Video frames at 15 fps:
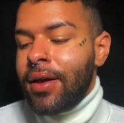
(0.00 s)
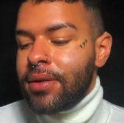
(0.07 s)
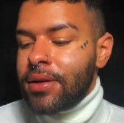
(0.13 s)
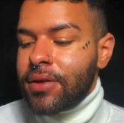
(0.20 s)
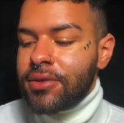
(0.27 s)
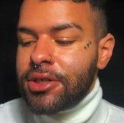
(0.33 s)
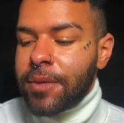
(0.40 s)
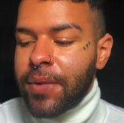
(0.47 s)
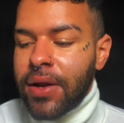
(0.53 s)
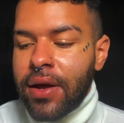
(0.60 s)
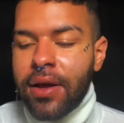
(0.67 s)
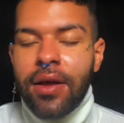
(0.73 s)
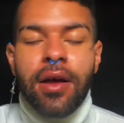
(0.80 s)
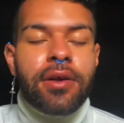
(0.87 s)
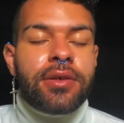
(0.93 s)
Now
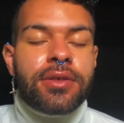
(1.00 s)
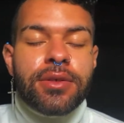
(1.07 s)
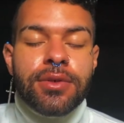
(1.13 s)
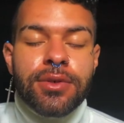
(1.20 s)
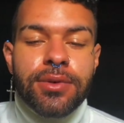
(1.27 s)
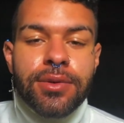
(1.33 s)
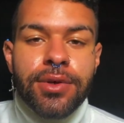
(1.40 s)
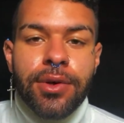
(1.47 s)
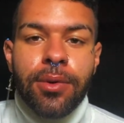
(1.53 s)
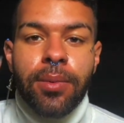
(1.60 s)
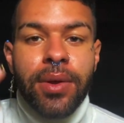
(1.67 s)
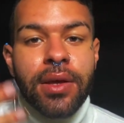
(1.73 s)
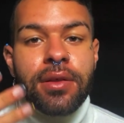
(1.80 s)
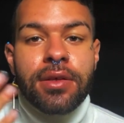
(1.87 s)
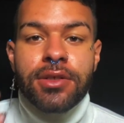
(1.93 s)
Gemini, I also do your
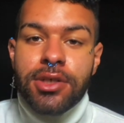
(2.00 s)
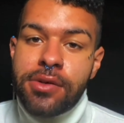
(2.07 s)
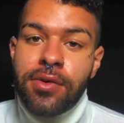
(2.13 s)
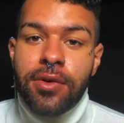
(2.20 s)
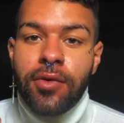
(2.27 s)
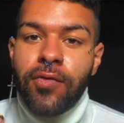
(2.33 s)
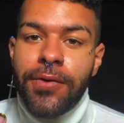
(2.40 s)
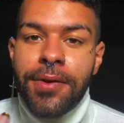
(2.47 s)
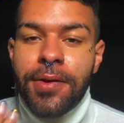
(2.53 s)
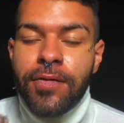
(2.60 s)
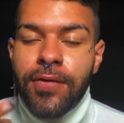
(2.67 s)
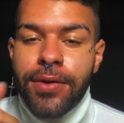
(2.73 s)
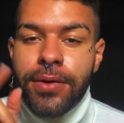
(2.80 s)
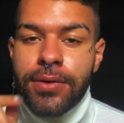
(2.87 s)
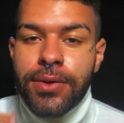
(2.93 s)
weekly general reading
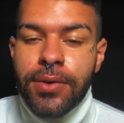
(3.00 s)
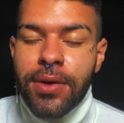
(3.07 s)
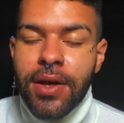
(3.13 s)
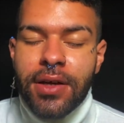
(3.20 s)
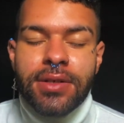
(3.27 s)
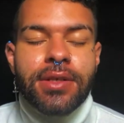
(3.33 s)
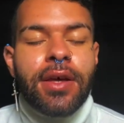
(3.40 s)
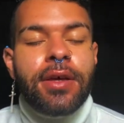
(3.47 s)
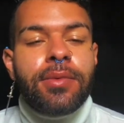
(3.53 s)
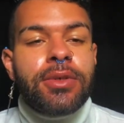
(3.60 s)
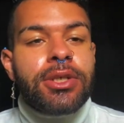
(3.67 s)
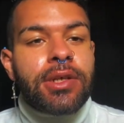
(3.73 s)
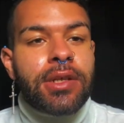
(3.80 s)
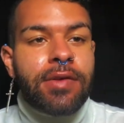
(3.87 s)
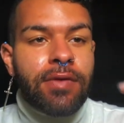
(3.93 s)
for your zodiac sign, which
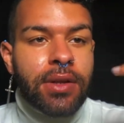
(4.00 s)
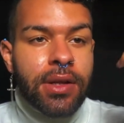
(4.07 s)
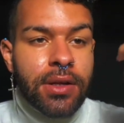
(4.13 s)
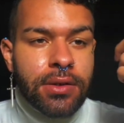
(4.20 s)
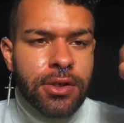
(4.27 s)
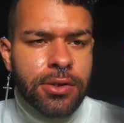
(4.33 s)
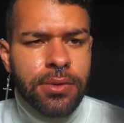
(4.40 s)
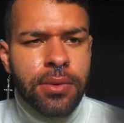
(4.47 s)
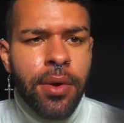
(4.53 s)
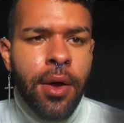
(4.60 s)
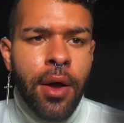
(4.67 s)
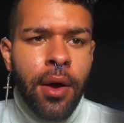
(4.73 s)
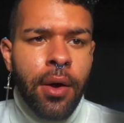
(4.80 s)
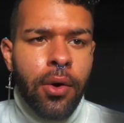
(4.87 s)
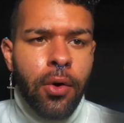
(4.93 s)
I'll leave a link to
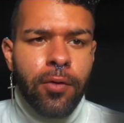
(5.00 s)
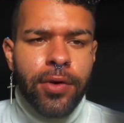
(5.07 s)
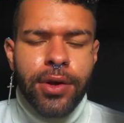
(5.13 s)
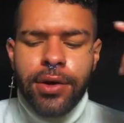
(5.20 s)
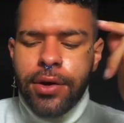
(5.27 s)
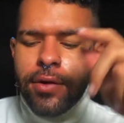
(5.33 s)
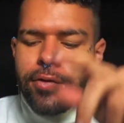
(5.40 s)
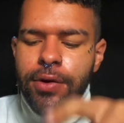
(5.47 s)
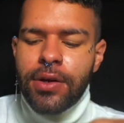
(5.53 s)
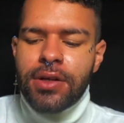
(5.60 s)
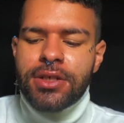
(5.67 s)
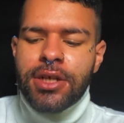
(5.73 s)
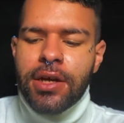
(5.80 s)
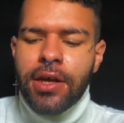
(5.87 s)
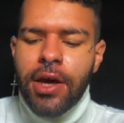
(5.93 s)
over here for you to
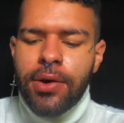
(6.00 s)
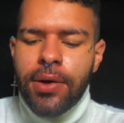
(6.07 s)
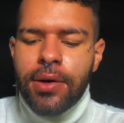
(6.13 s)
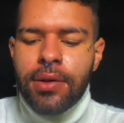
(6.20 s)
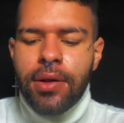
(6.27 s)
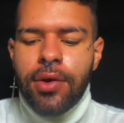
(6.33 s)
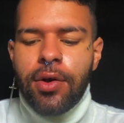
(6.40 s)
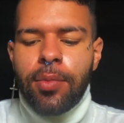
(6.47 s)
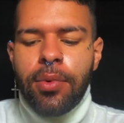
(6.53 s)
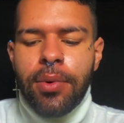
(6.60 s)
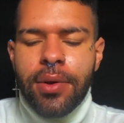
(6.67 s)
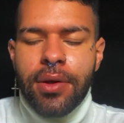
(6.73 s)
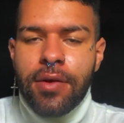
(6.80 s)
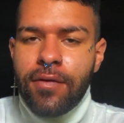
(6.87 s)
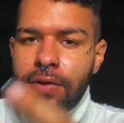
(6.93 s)
check out at a later
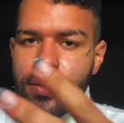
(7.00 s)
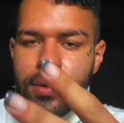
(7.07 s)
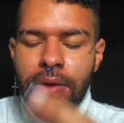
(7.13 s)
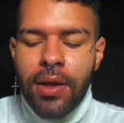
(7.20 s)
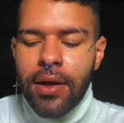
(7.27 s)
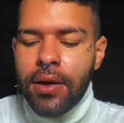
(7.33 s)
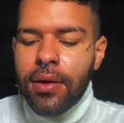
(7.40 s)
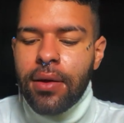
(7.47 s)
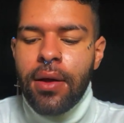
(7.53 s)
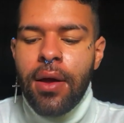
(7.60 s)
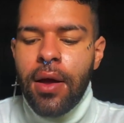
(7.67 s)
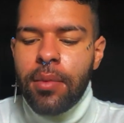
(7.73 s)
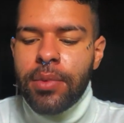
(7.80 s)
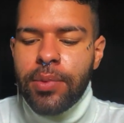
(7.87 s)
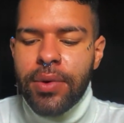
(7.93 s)
point if you would like.
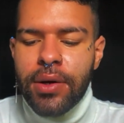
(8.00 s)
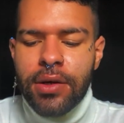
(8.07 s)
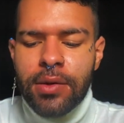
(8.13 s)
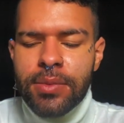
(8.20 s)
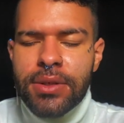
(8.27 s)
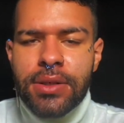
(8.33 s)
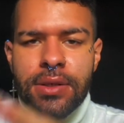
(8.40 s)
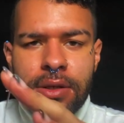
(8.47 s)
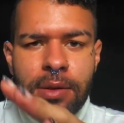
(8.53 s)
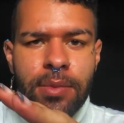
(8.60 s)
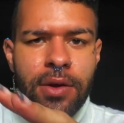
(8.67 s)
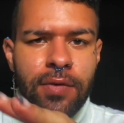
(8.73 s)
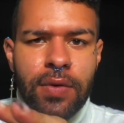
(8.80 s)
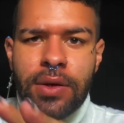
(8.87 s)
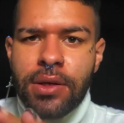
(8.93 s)
But when it comes to any of my
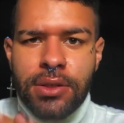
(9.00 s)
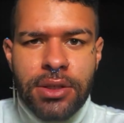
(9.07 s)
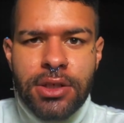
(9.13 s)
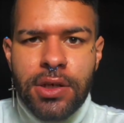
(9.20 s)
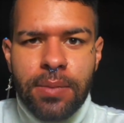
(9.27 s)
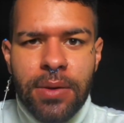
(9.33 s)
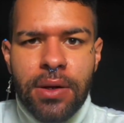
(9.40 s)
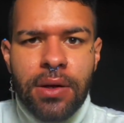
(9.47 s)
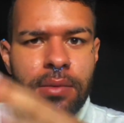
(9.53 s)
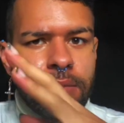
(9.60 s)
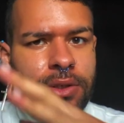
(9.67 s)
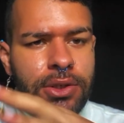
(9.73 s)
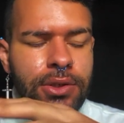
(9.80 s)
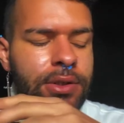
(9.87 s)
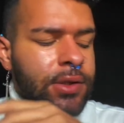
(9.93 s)
readings, Gemini, be
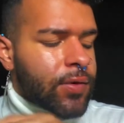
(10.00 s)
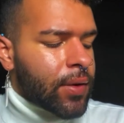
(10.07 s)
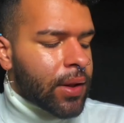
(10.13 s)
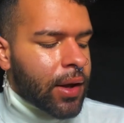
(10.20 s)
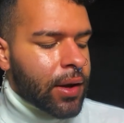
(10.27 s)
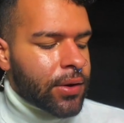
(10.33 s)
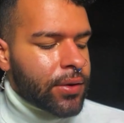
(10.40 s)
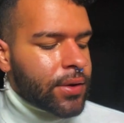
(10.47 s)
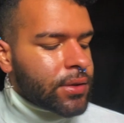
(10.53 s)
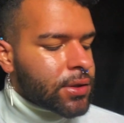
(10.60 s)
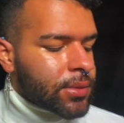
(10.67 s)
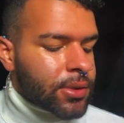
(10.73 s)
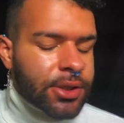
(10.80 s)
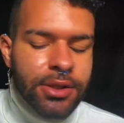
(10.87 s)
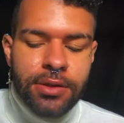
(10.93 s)
sure to rely on your
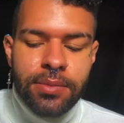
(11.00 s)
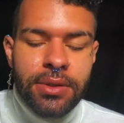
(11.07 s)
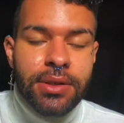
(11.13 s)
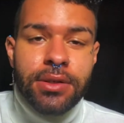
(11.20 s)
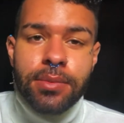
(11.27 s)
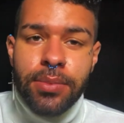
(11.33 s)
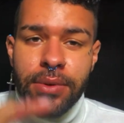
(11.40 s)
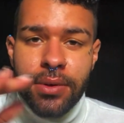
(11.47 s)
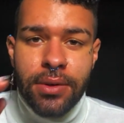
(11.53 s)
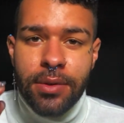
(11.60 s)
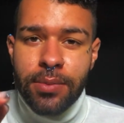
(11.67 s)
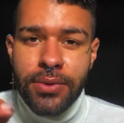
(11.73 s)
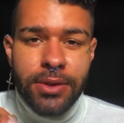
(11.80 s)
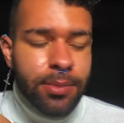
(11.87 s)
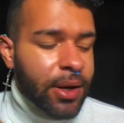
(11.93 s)
intuition because put it in
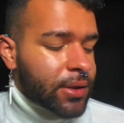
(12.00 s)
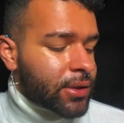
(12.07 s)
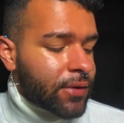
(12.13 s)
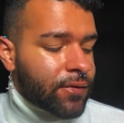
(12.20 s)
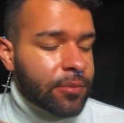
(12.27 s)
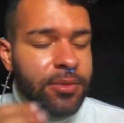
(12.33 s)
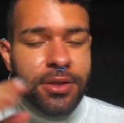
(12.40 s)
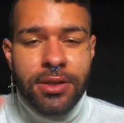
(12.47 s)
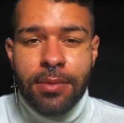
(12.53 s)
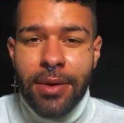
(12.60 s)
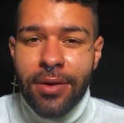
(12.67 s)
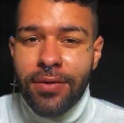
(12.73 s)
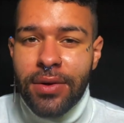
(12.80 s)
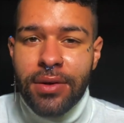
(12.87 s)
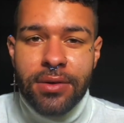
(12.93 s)
perspective, I'm just a man
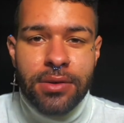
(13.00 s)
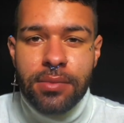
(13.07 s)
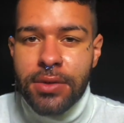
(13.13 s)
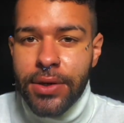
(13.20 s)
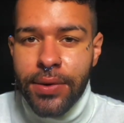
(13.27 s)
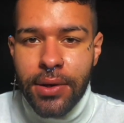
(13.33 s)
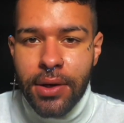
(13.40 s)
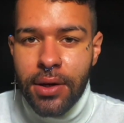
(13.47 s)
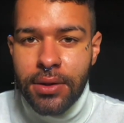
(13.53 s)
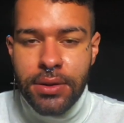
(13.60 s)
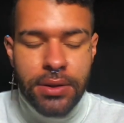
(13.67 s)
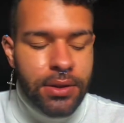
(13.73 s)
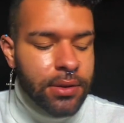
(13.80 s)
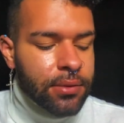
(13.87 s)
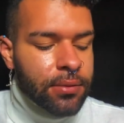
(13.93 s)
reading some tarot cards
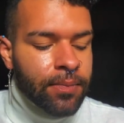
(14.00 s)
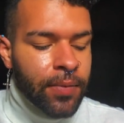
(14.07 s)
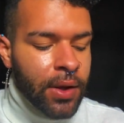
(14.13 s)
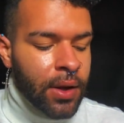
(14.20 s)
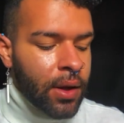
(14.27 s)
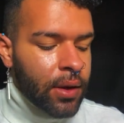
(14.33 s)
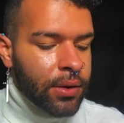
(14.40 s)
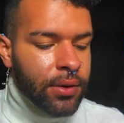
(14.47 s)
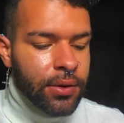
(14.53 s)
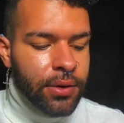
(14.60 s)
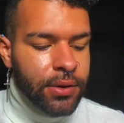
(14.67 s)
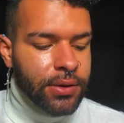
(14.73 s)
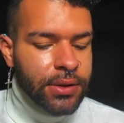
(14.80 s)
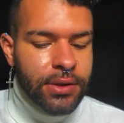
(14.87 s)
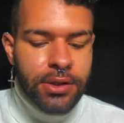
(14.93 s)
to you. You know
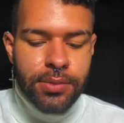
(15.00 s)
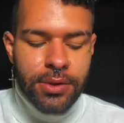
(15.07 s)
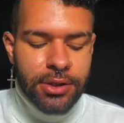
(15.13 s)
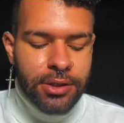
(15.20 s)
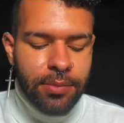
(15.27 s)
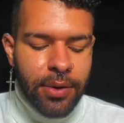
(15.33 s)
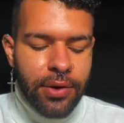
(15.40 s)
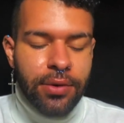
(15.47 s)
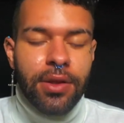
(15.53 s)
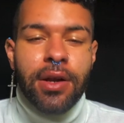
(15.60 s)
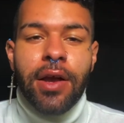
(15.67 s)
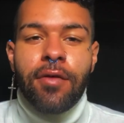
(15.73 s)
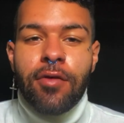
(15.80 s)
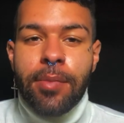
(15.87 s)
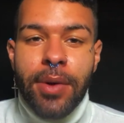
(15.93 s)
your situation better than I
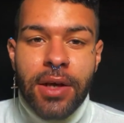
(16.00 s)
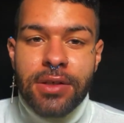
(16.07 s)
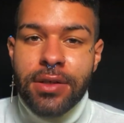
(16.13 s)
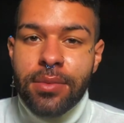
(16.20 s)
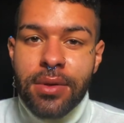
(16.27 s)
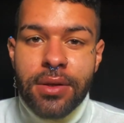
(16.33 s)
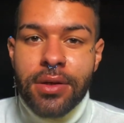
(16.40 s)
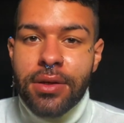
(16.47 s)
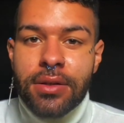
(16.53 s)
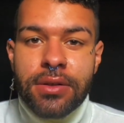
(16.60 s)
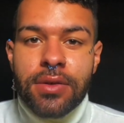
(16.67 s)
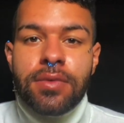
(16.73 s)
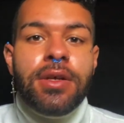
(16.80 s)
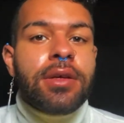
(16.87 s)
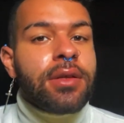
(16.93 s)
ever possibly could,
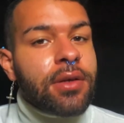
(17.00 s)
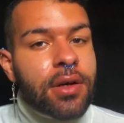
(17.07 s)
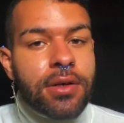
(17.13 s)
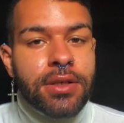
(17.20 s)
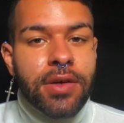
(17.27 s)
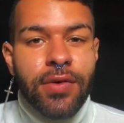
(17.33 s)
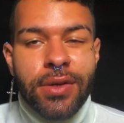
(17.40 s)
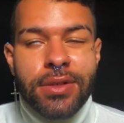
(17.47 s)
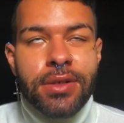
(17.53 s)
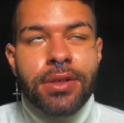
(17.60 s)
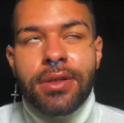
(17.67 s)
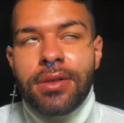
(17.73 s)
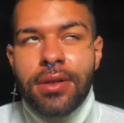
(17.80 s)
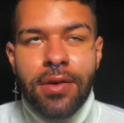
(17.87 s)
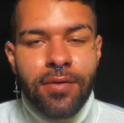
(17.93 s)
so take the cards that resonate
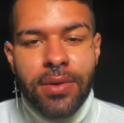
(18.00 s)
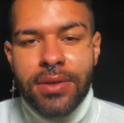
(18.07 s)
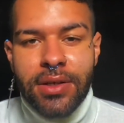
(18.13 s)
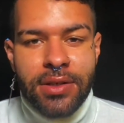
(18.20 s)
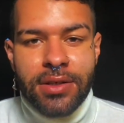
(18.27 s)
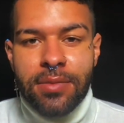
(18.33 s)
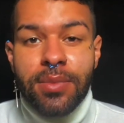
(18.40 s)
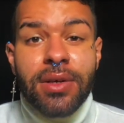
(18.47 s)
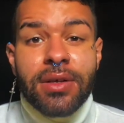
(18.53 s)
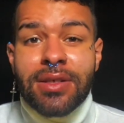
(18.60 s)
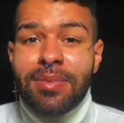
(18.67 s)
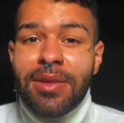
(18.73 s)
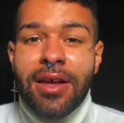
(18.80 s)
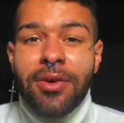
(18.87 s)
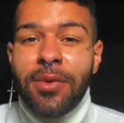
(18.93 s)
and leave what doesn't because
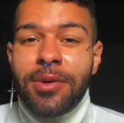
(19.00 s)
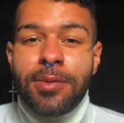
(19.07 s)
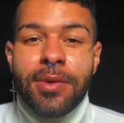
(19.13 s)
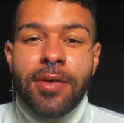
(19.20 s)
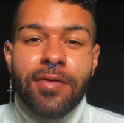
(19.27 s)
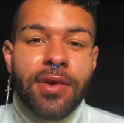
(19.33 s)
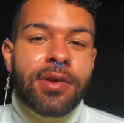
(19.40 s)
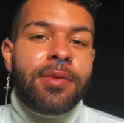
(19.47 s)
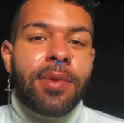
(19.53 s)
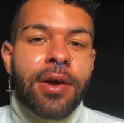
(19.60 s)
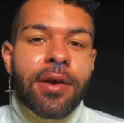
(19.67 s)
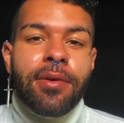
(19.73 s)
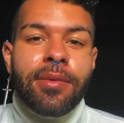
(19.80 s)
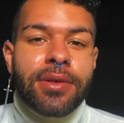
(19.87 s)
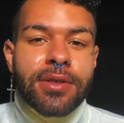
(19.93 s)
I'm not going to be offended by
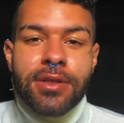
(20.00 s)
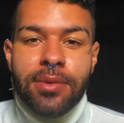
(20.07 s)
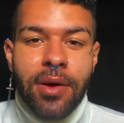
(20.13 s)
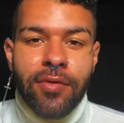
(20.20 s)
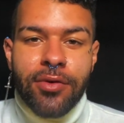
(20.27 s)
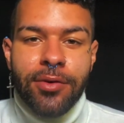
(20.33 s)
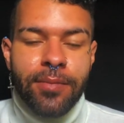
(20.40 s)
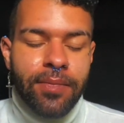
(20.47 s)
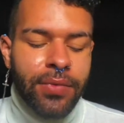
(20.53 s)
it whatsoever.